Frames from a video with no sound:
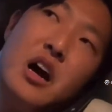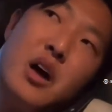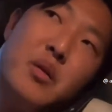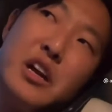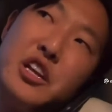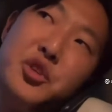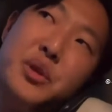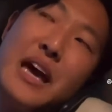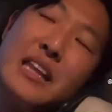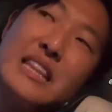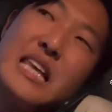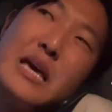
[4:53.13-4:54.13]
Oh, honey, you
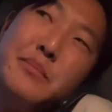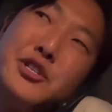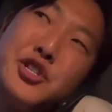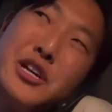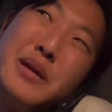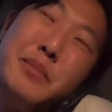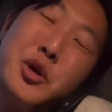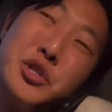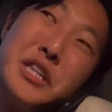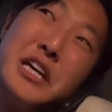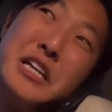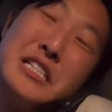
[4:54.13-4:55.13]
can't let the immature,
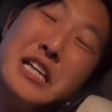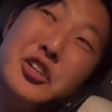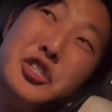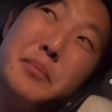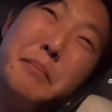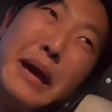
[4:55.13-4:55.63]
emotionally unintelligent